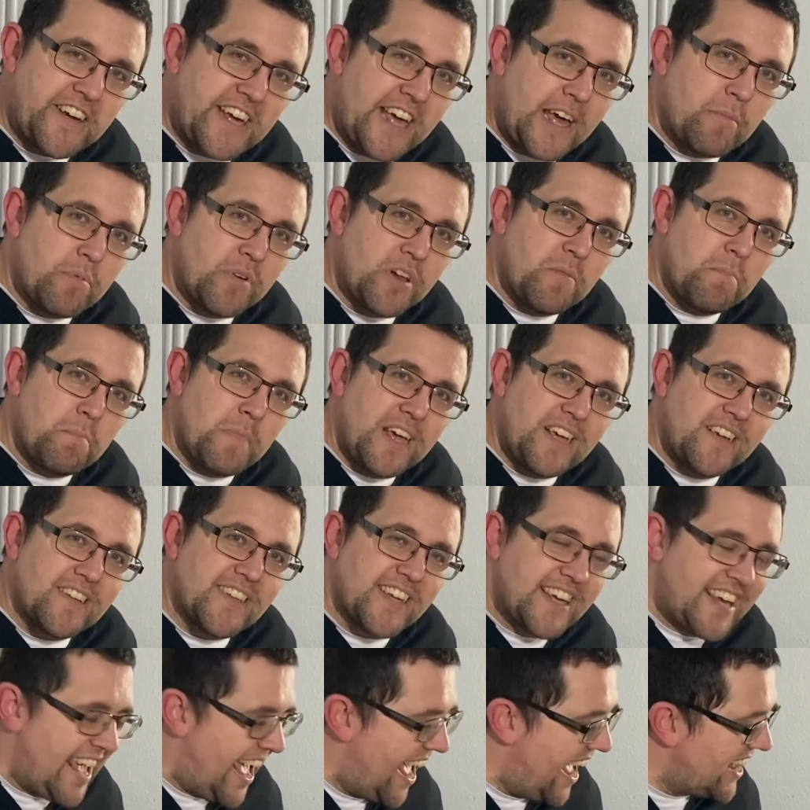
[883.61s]
cabinet makes
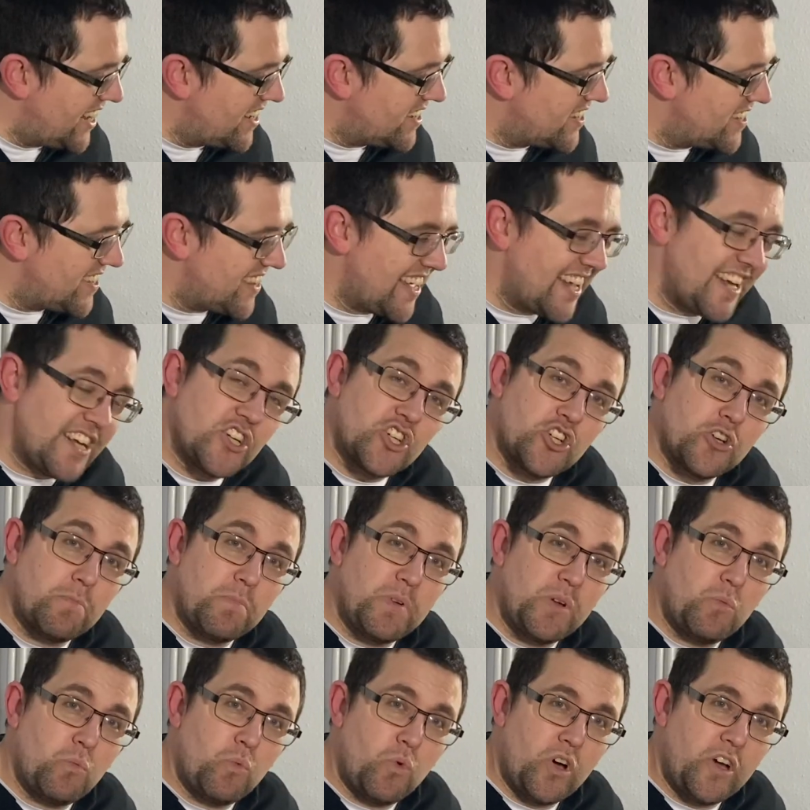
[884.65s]
a case that it should
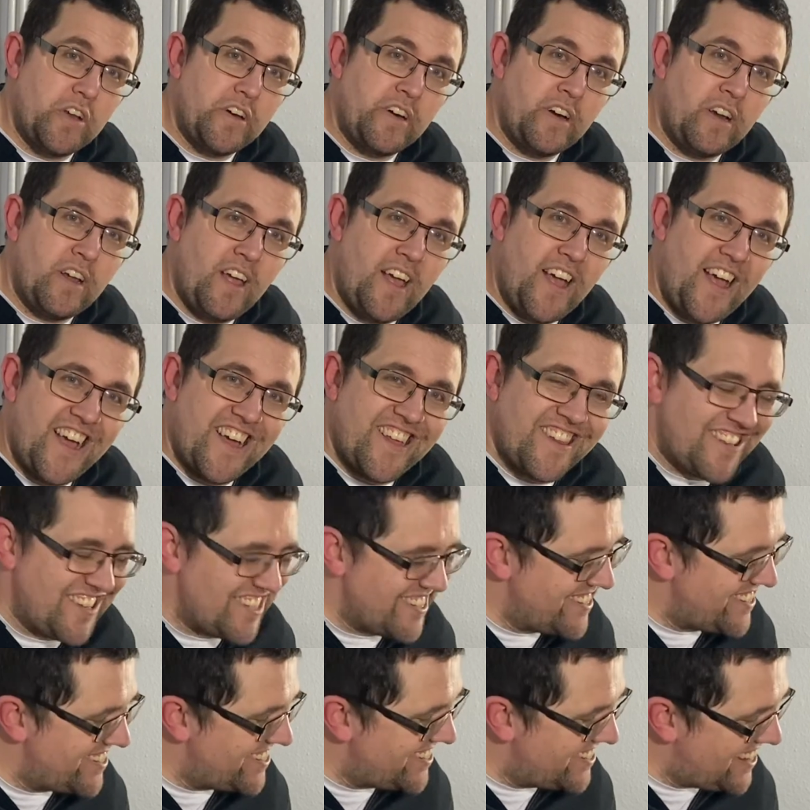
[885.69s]
be one that
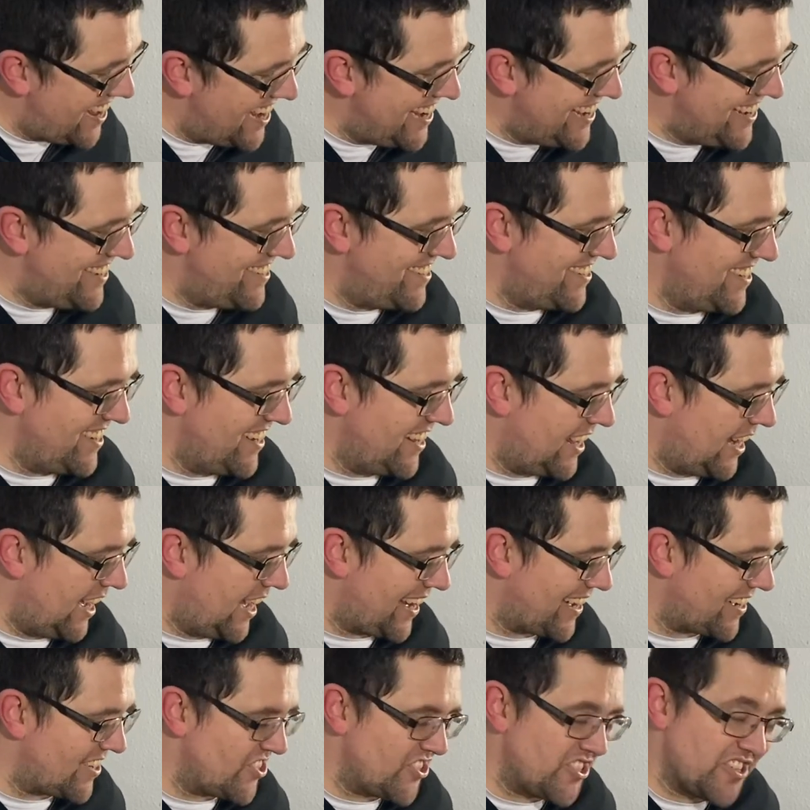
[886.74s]
stays in the
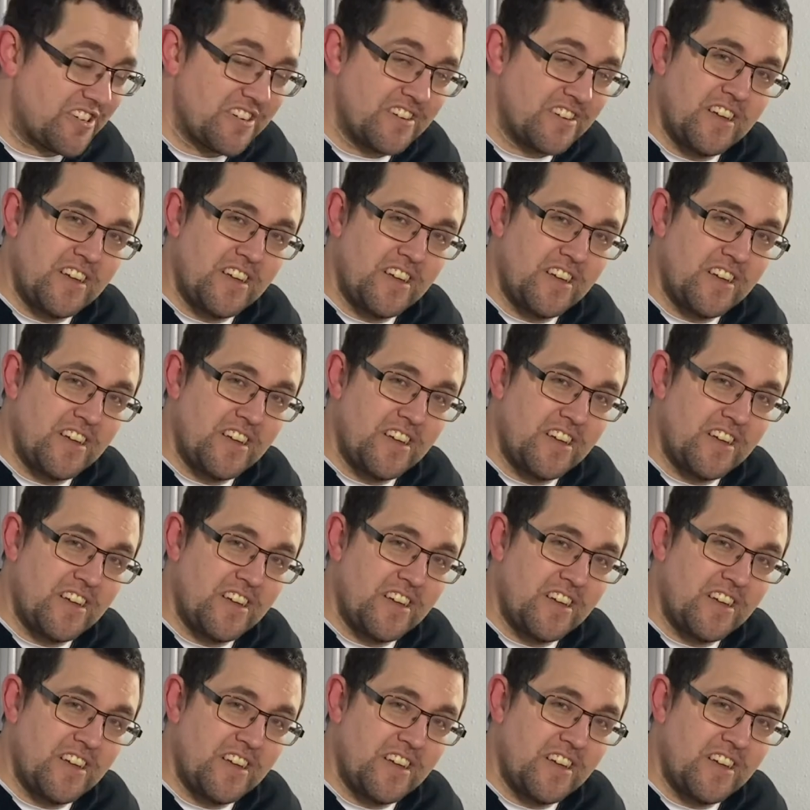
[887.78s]
collection,